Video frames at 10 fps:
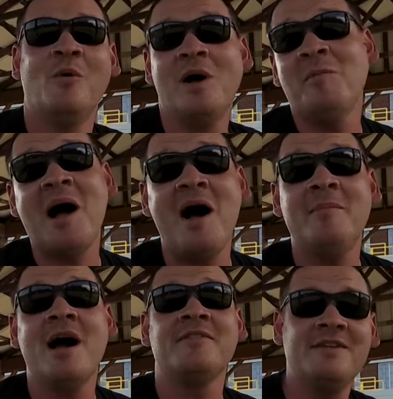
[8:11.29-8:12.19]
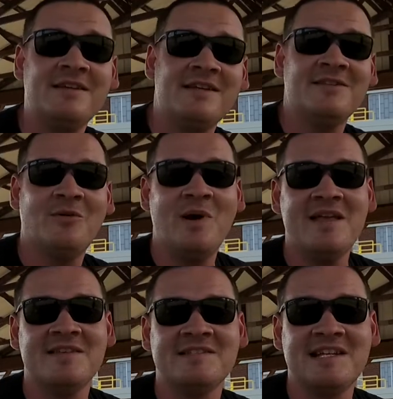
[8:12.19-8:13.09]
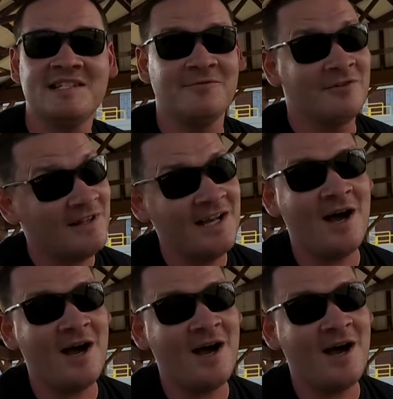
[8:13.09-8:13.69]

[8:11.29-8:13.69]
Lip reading: Well, Bob, I think in the way the Saints have really